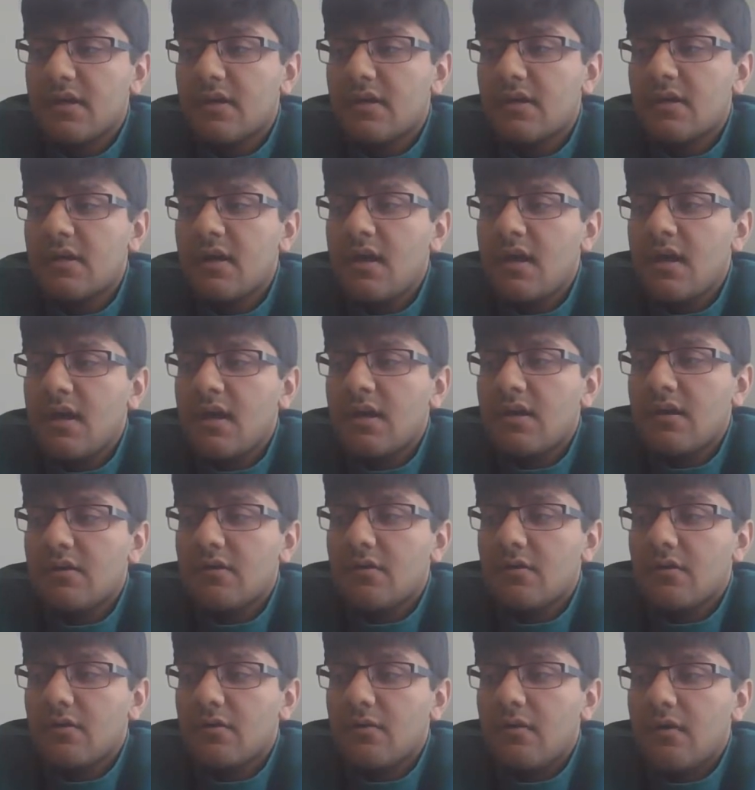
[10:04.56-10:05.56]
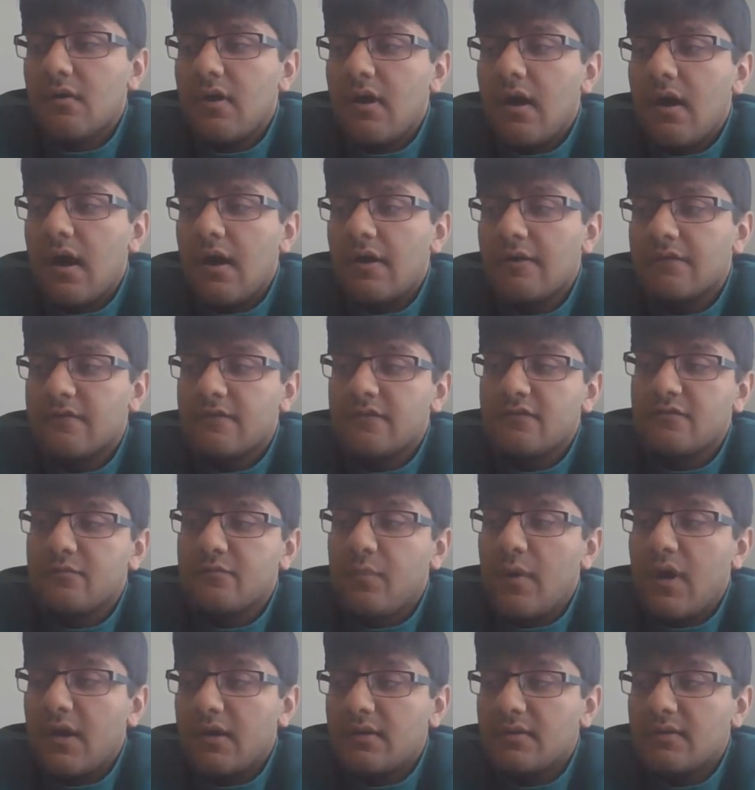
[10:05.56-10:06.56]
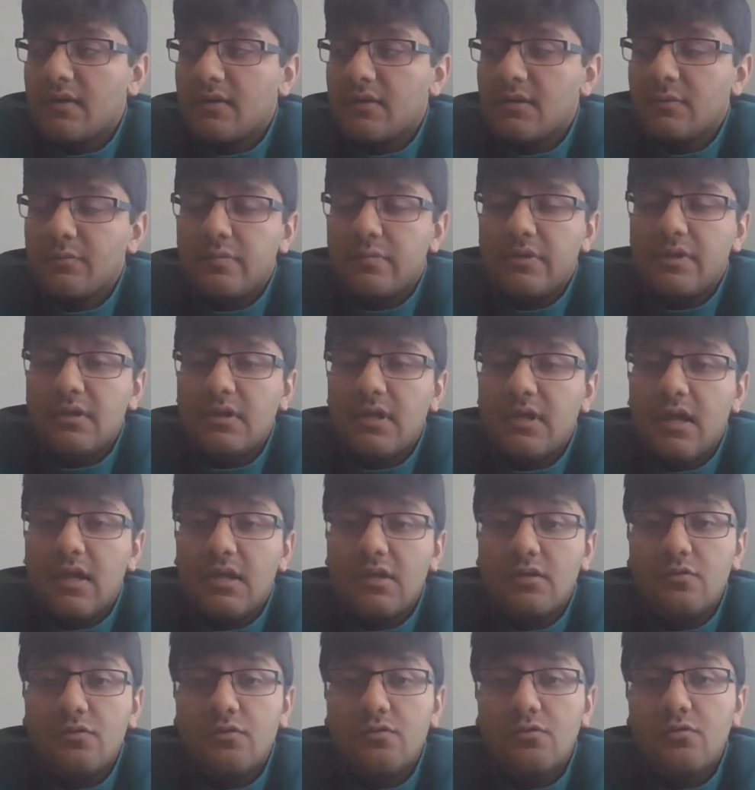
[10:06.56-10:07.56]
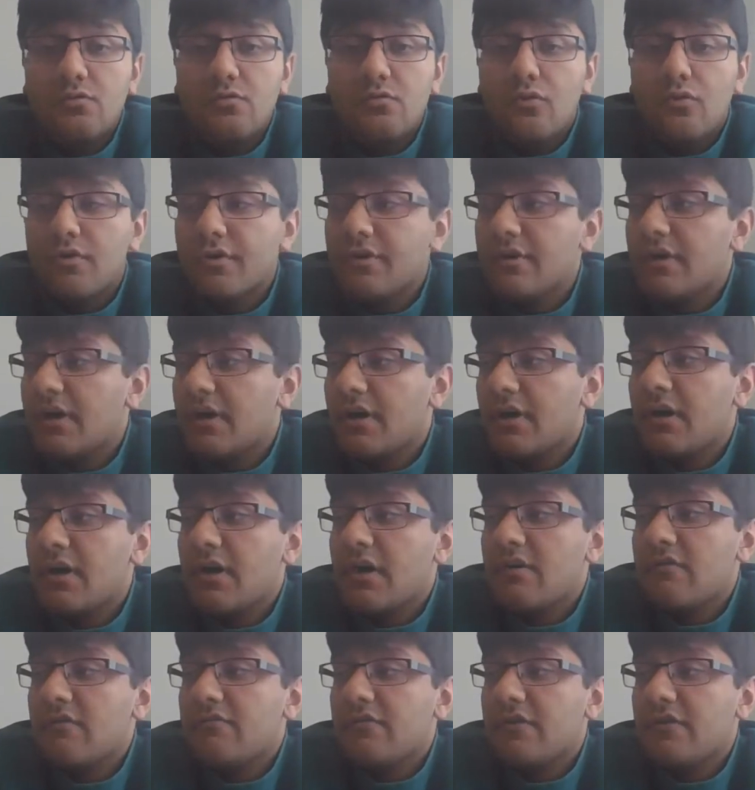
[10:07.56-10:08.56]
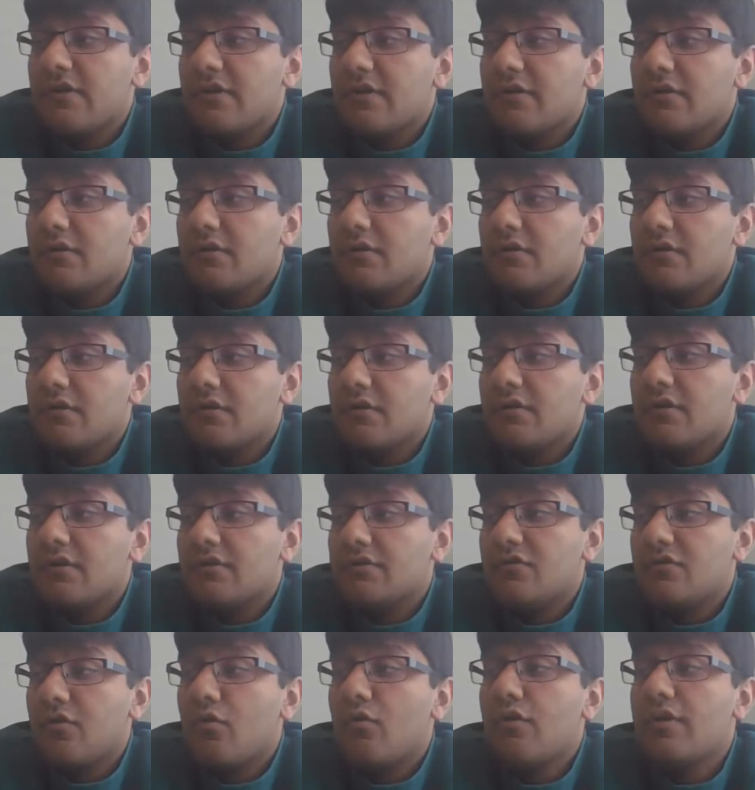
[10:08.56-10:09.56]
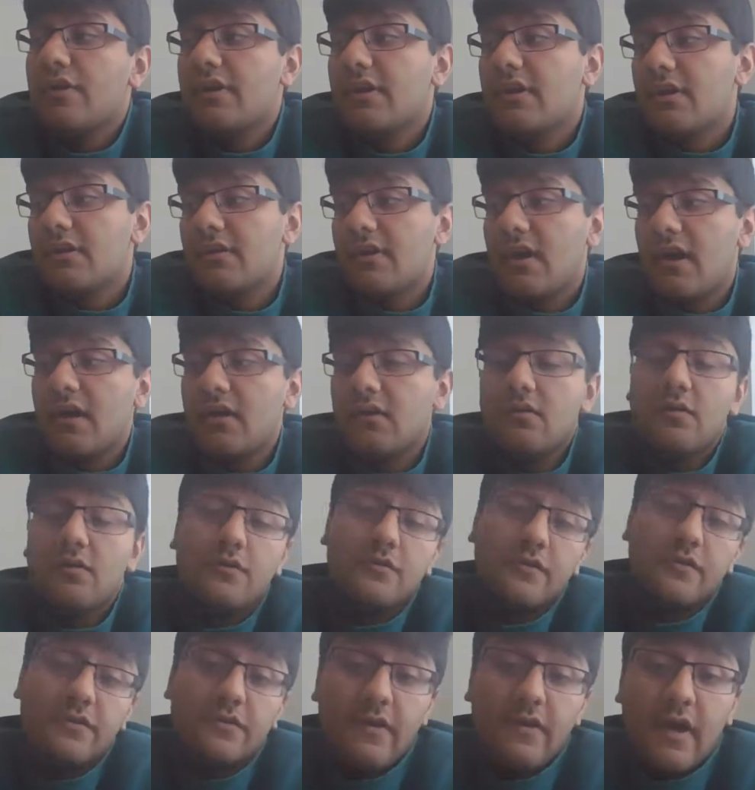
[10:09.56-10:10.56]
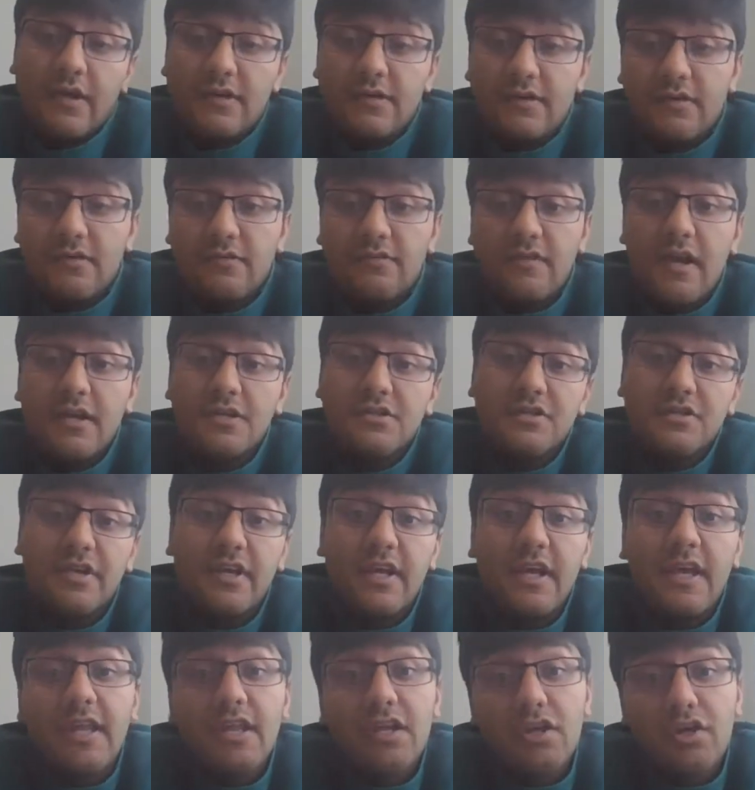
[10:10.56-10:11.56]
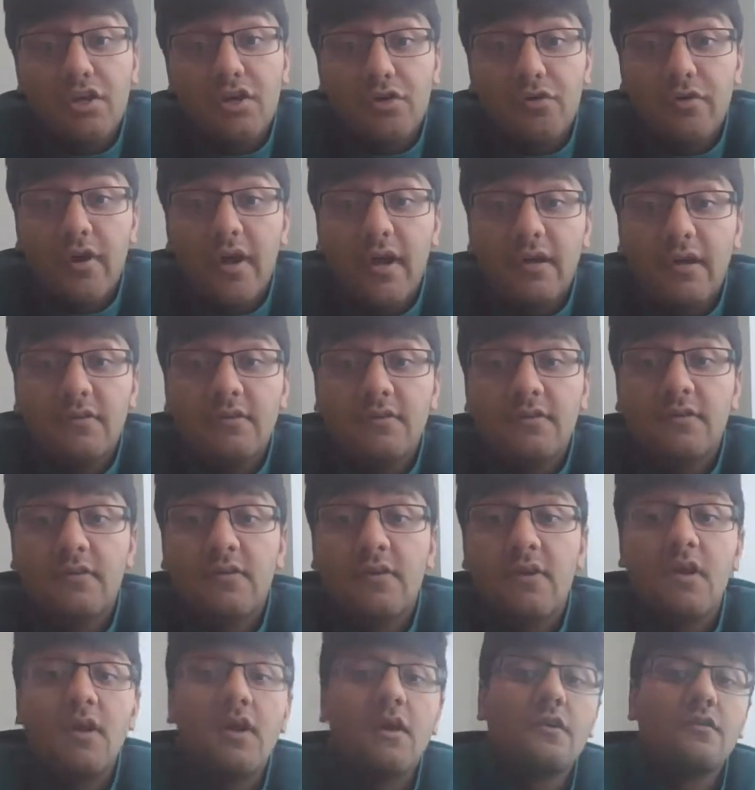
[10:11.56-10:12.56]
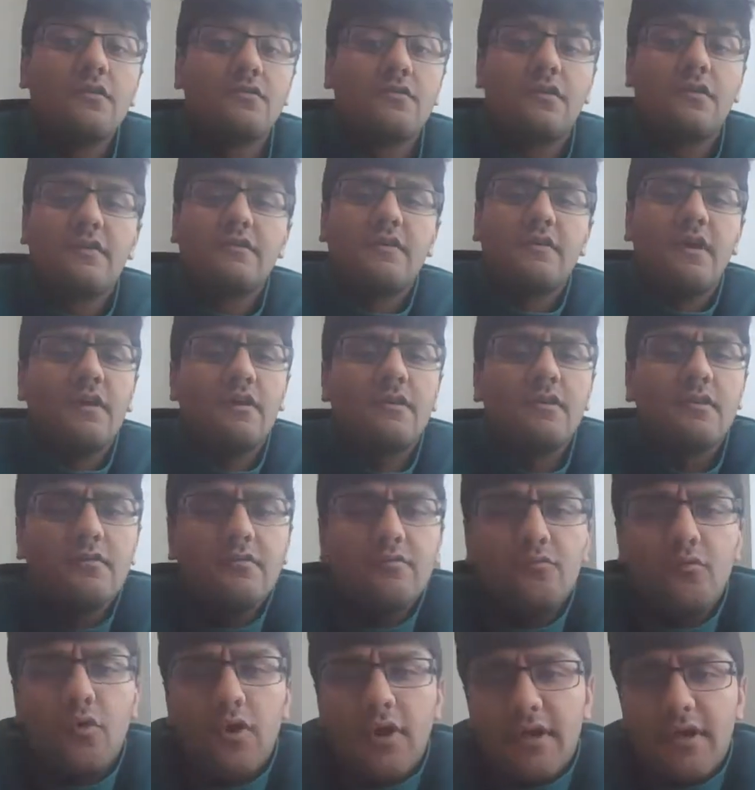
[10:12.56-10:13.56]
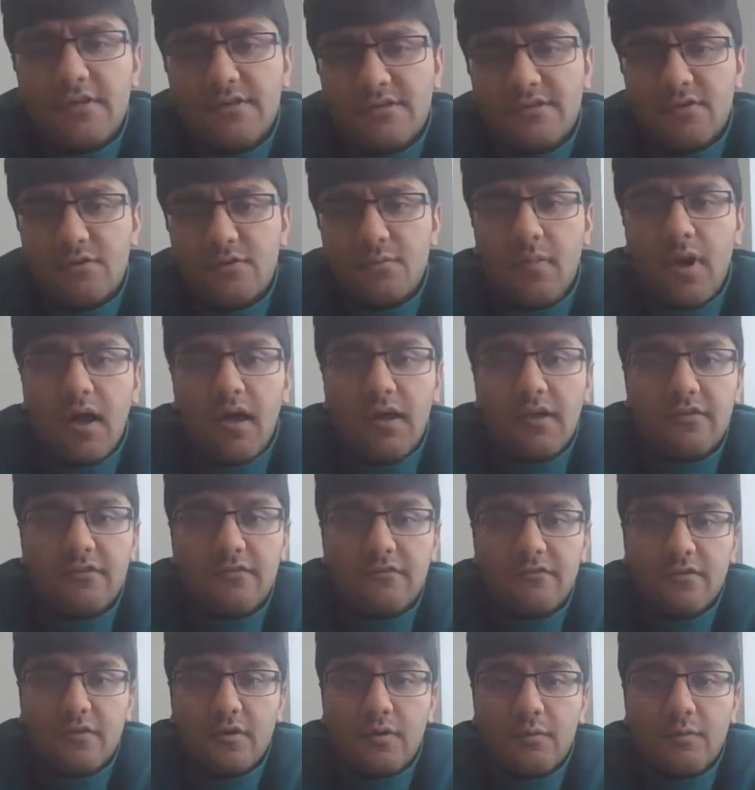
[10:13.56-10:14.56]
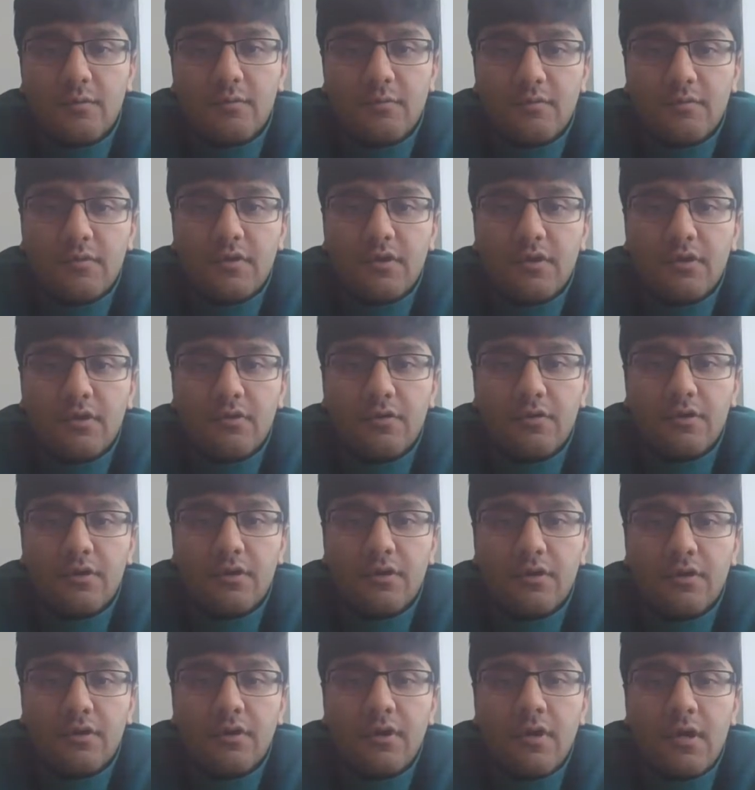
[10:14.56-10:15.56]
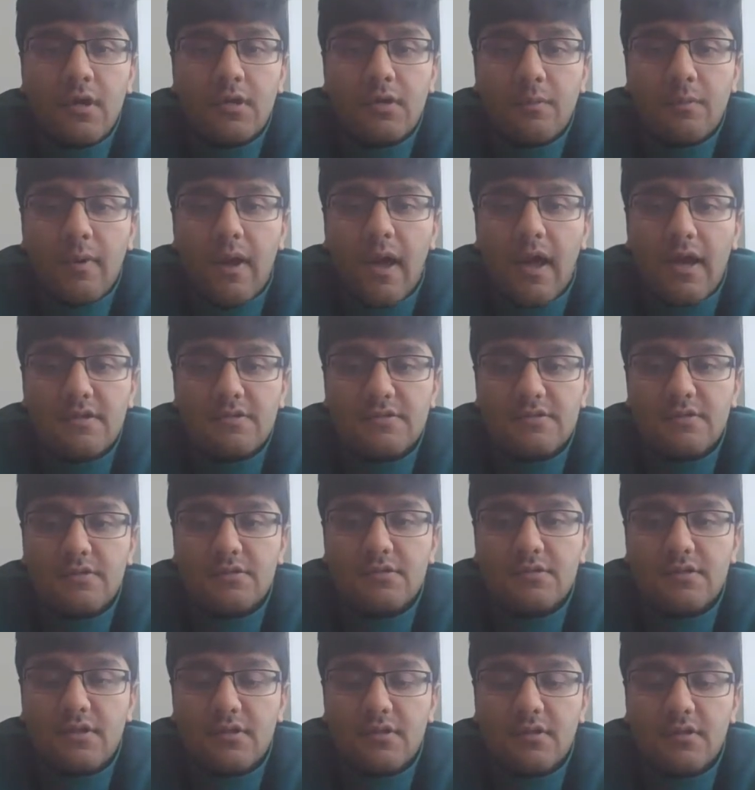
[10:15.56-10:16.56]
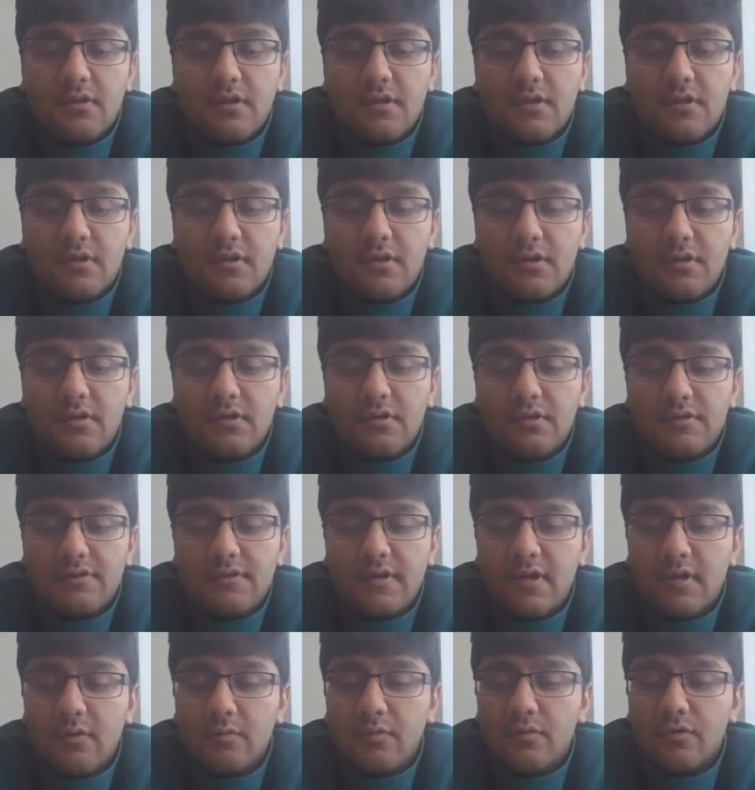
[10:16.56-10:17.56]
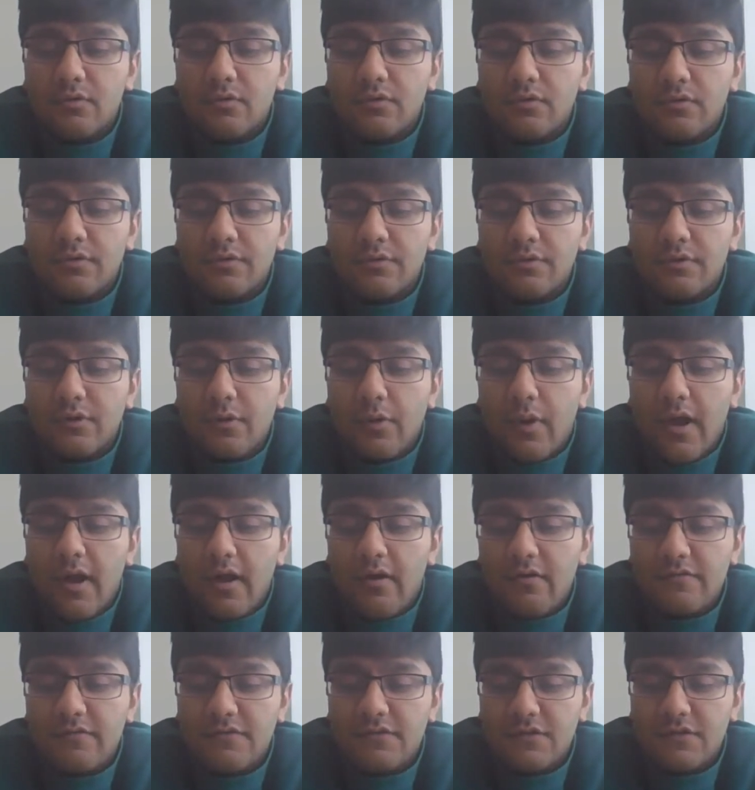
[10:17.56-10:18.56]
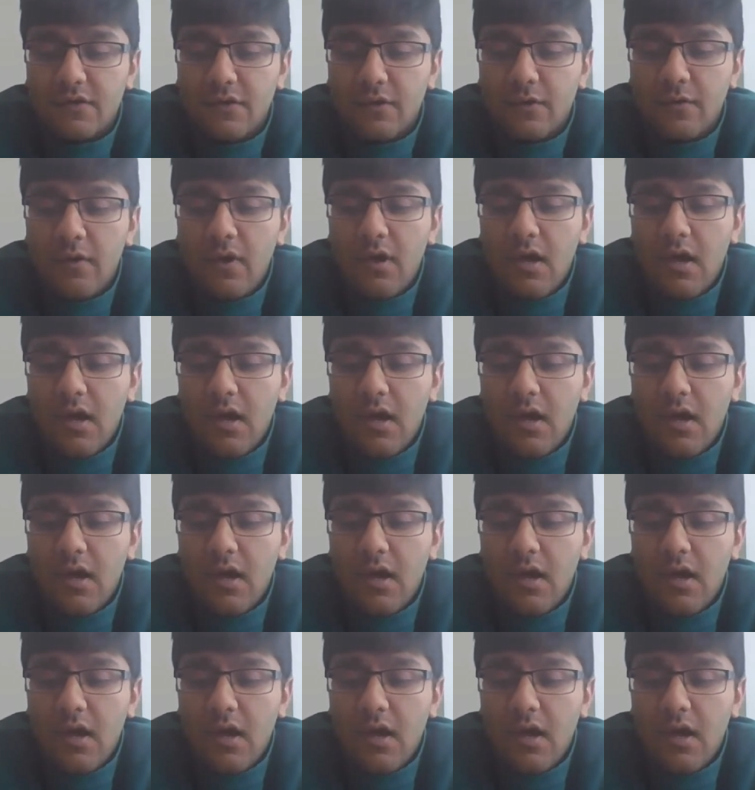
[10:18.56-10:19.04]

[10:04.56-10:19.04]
and I suspect that the PKU or the phenylketonuria diagnosis is actually incorrect. So that's kind of what I surmised from the passage and the table and the graph. So